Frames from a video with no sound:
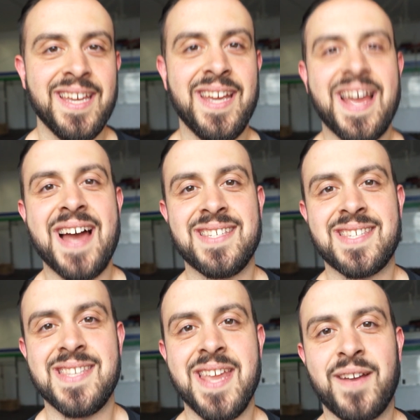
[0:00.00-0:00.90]
Hey guys,
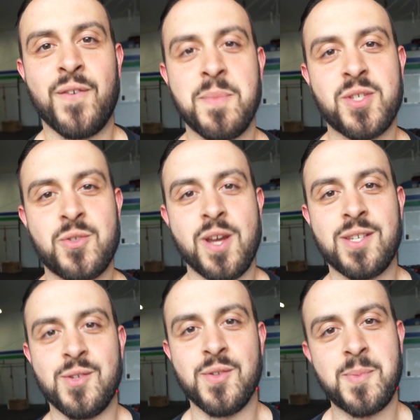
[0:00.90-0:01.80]
it's Nick from the Strength
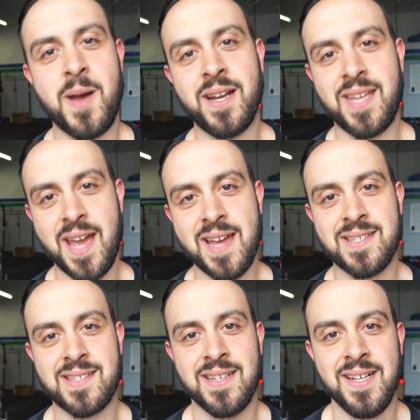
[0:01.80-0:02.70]
Students
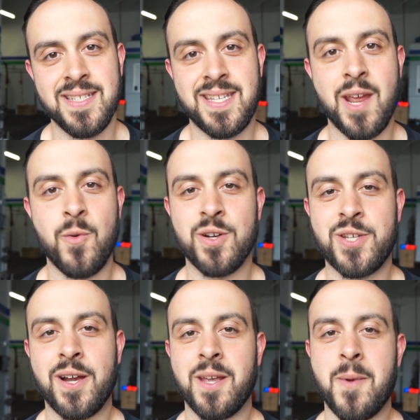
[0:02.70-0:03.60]
podcast. Today we are
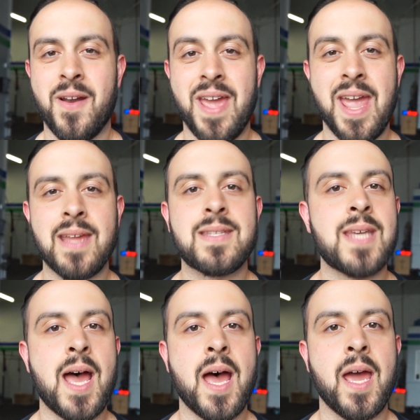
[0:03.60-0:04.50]
talking about
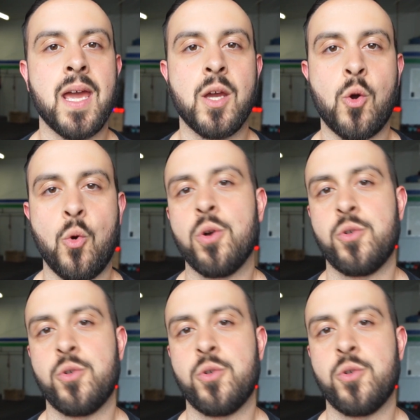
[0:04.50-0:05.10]
anti-core